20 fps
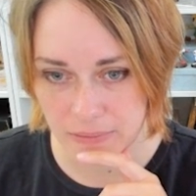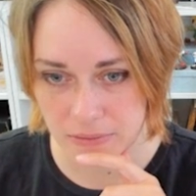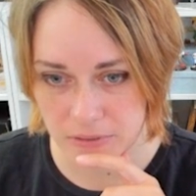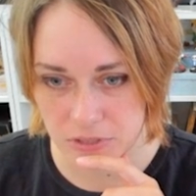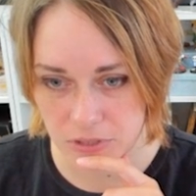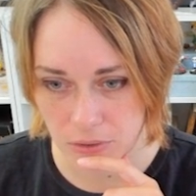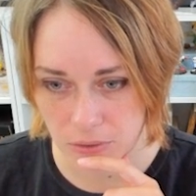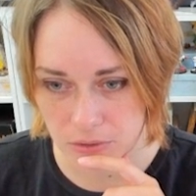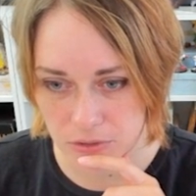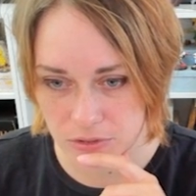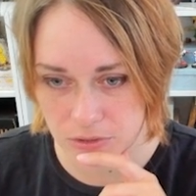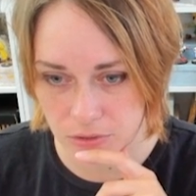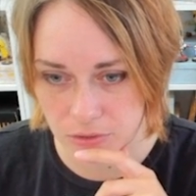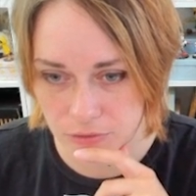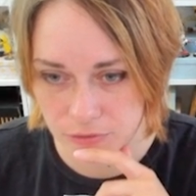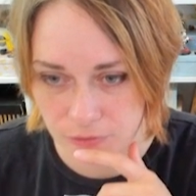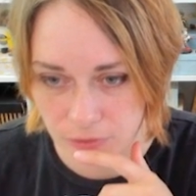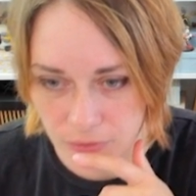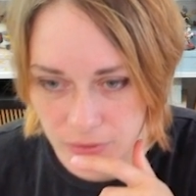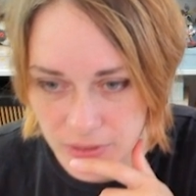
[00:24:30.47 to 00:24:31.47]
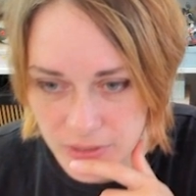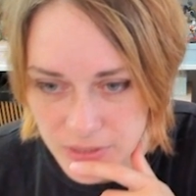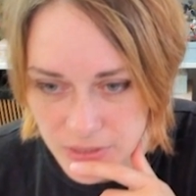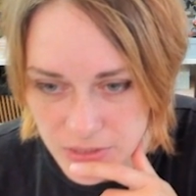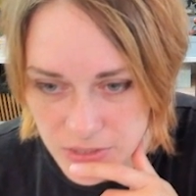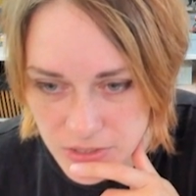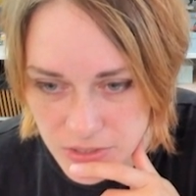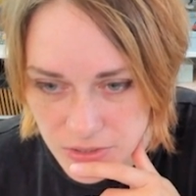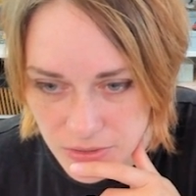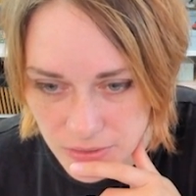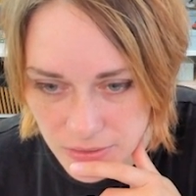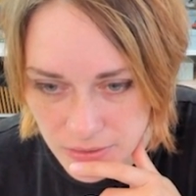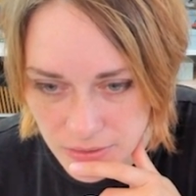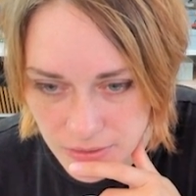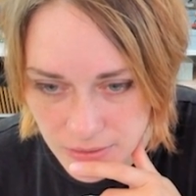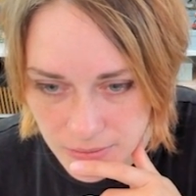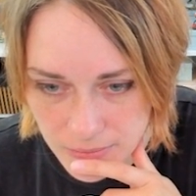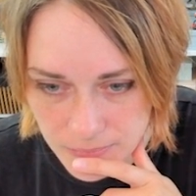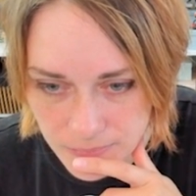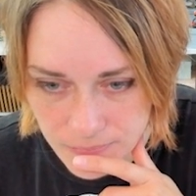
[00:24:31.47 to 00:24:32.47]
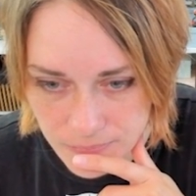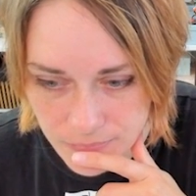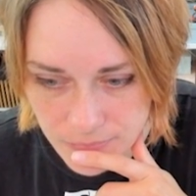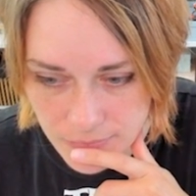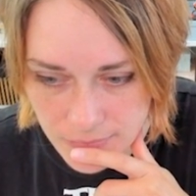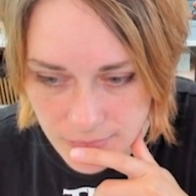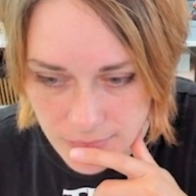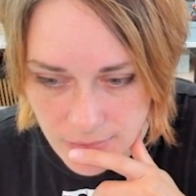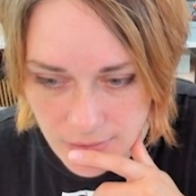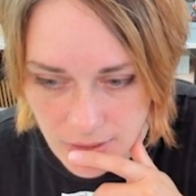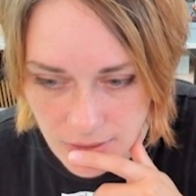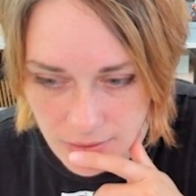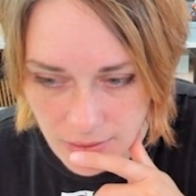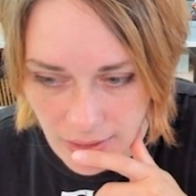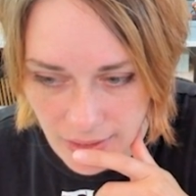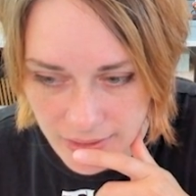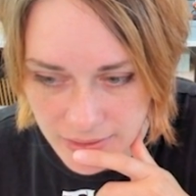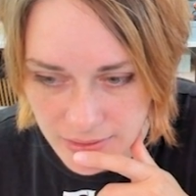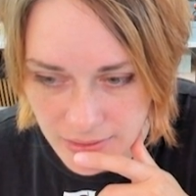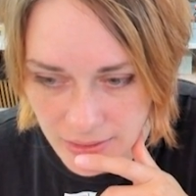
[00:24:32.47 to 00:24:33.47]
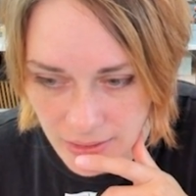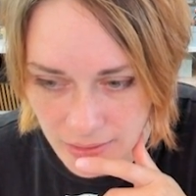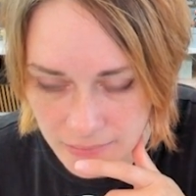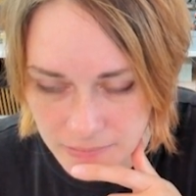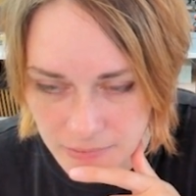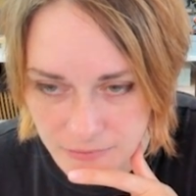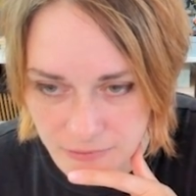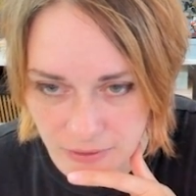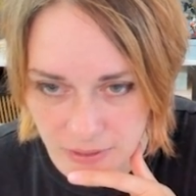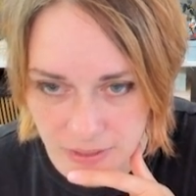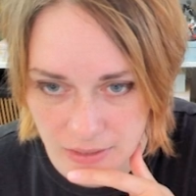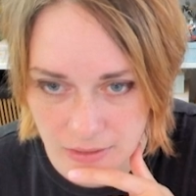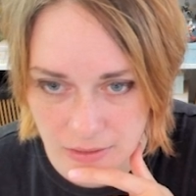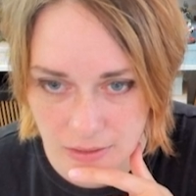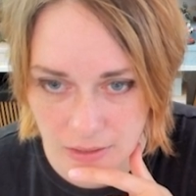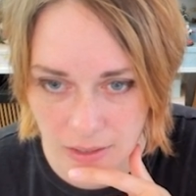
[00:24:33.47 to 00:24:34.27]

was also fully digital, lined and everything.